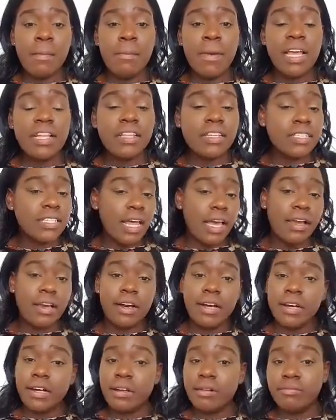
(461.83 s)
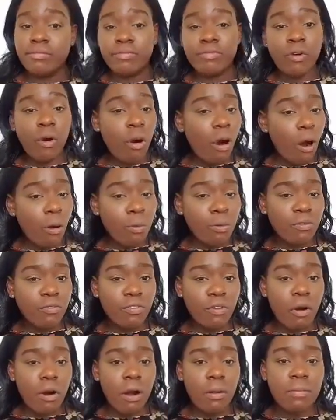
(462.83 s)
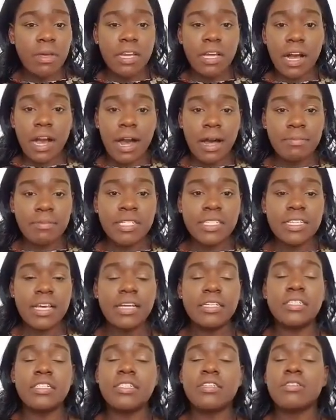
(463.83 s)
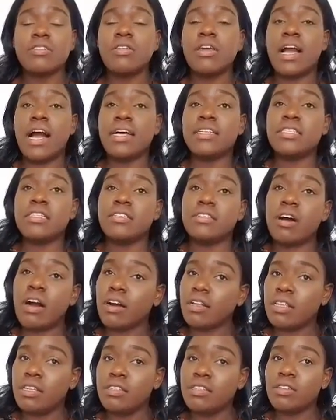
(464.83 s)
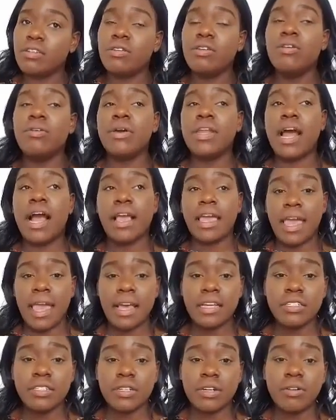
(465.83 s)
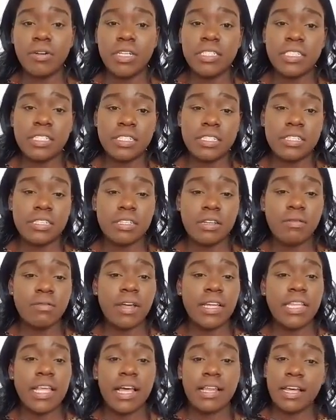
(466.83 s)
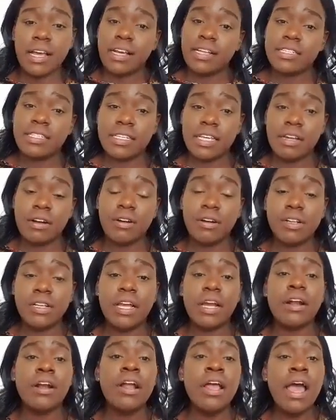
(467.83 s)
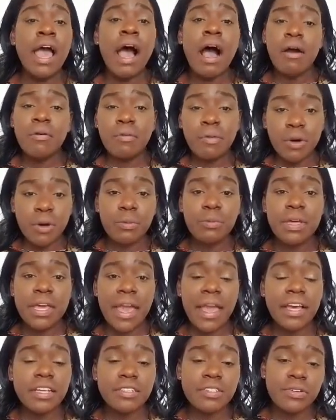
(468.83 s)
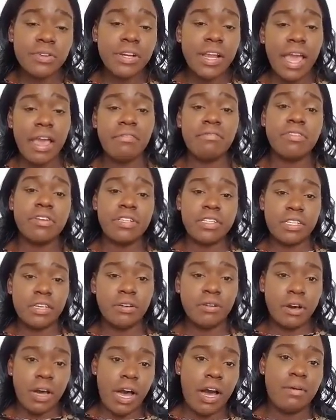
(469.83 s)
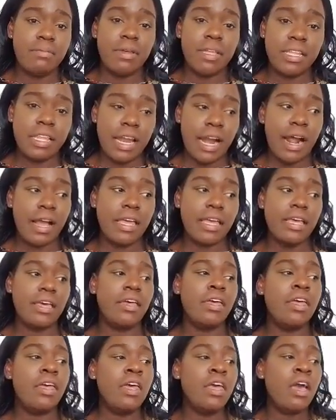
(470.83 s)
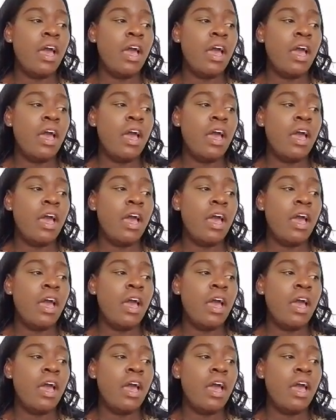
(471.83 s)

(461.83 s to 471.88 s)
make this like a open forum in the comment section so you guys can talk this through, and I can answer questions and stuff like that. Like I said earlier, I will be answering every single comment that I get.